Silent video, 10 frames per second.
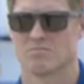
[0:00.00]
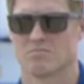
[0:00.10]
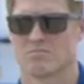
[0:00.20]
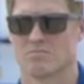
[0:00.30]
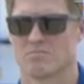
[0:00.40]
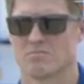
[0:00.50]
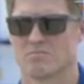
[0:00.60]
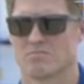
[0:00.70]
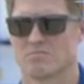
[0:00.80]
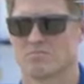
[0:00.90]

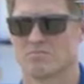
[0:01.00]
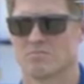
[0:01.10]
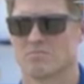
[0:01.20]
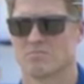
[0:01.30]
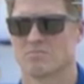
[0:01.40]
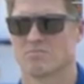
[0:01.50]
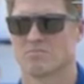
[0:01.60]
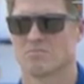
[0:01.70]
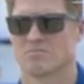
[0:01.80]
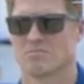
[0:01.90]

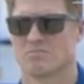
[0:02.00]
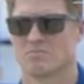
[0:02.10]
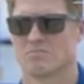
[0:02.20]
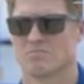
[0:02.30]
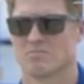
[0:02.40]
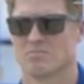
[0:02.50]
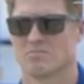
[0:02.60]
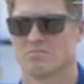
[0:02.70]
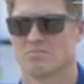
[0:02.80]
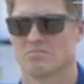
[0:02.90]

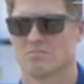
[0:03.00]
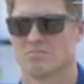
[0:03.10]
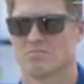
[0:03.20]
(not speaking)